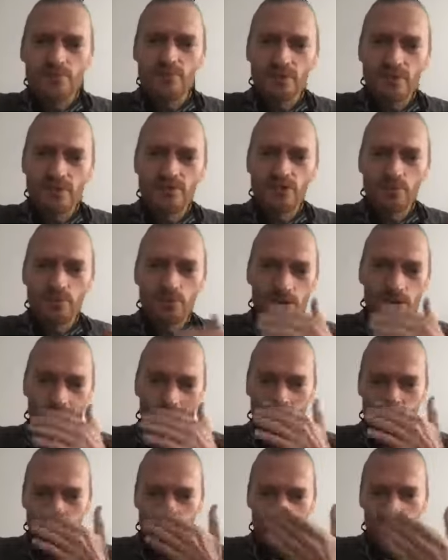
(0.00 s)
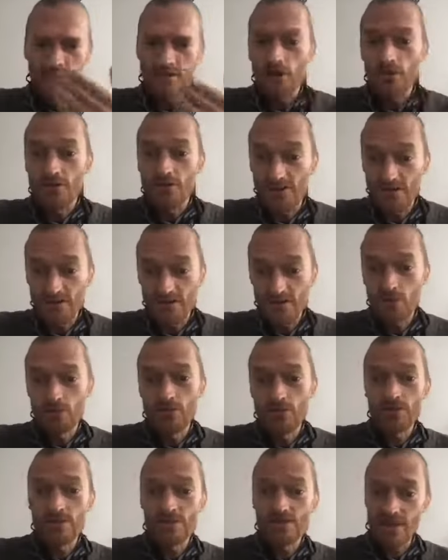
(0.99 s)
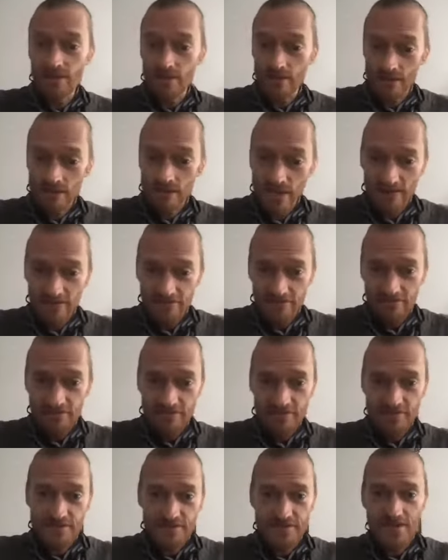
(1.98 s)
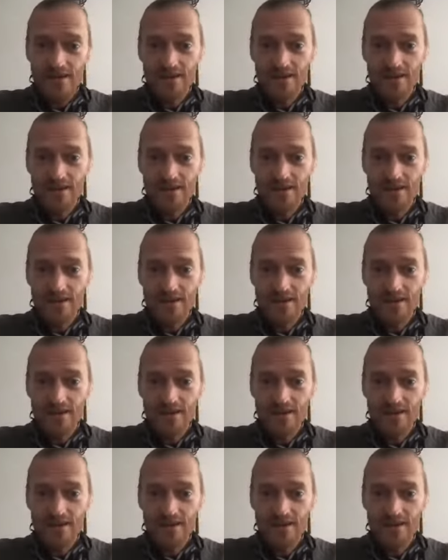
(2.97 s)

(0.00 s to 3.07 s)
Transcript: in a depression, because all the steel mills had left,